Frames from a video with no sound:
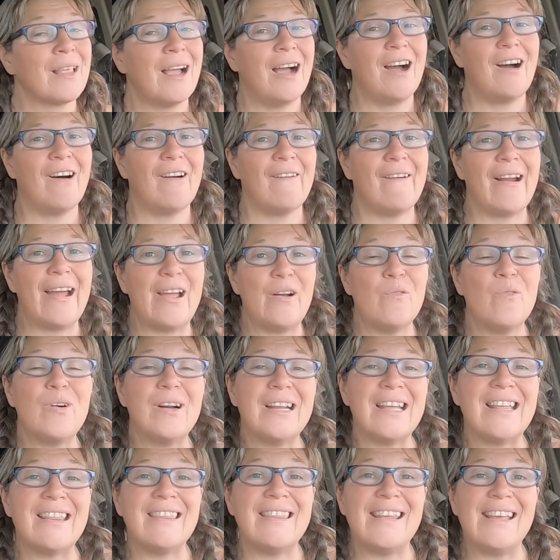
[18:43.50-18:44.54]
All right, what
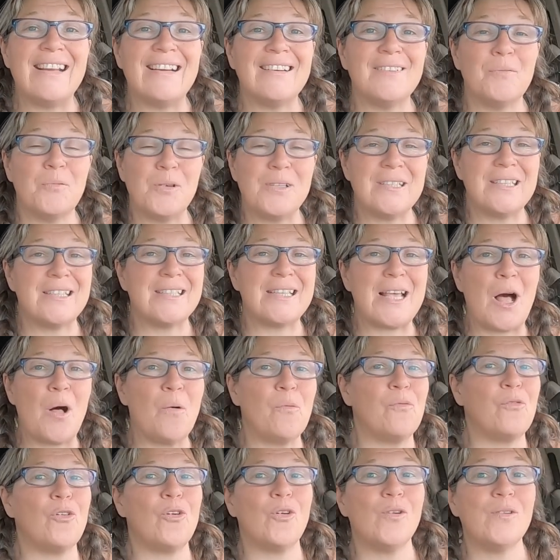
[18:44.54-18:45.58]
do you think? Was this
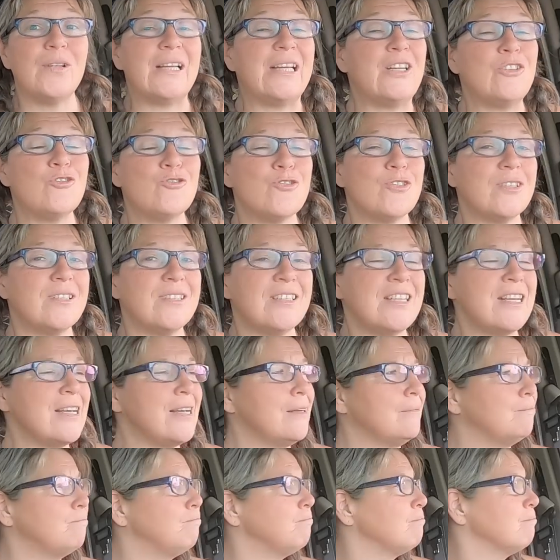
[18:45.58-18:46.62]
helpful,
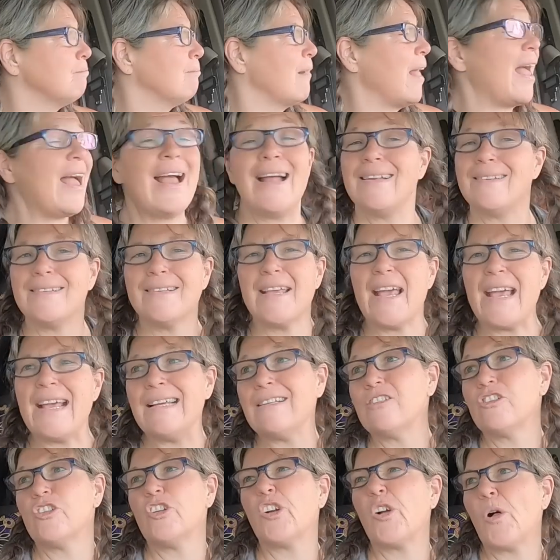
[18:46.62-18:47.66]
interesting,
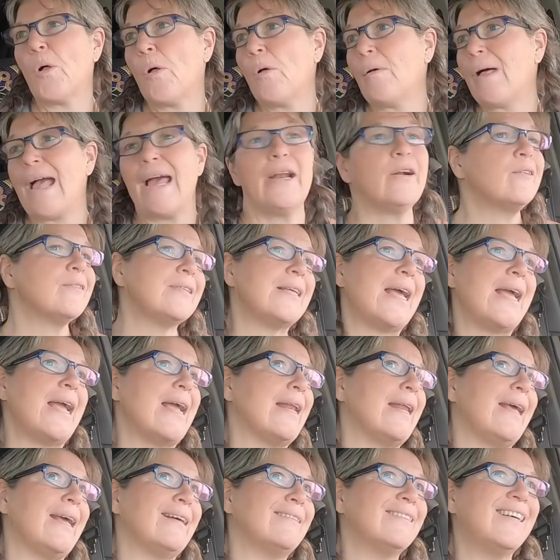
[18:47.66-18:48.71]
educational,
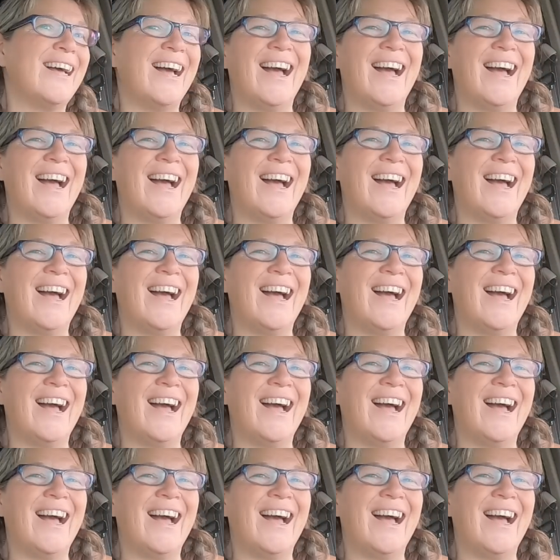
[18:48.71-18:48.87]
entertaining?